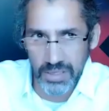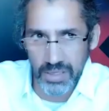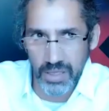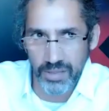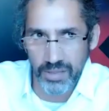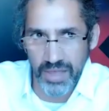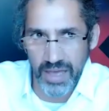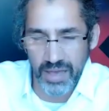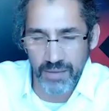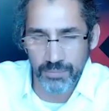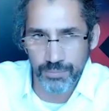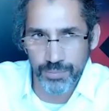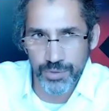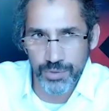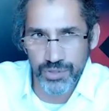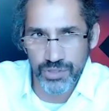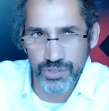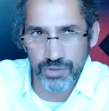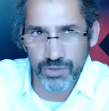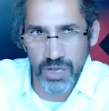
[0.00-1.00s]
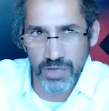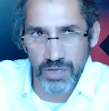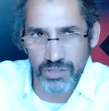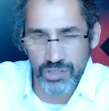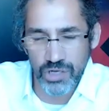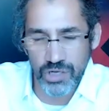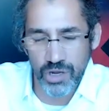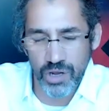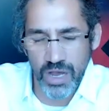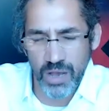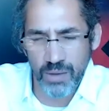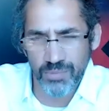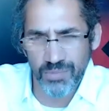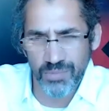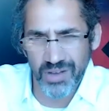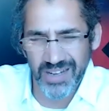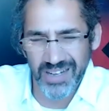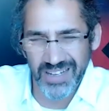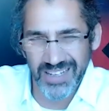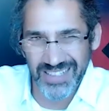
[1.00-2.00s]
And that, do you know how
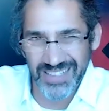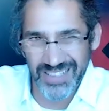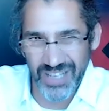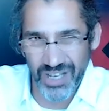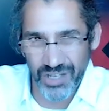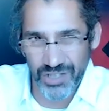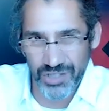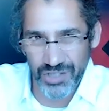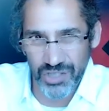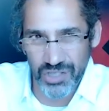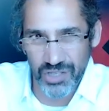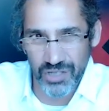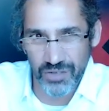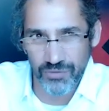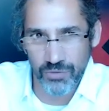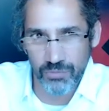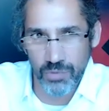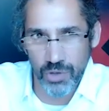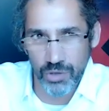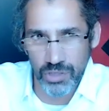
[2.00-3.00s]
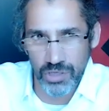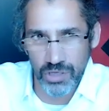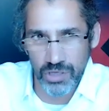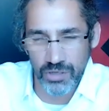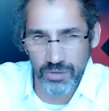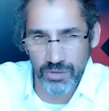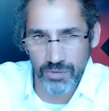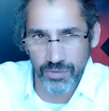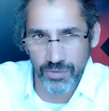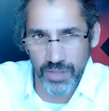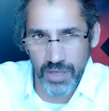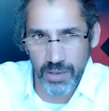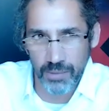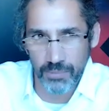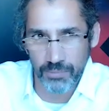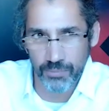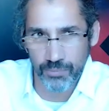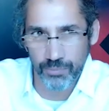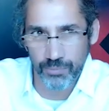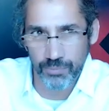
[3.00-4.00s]
many tons of ammonia that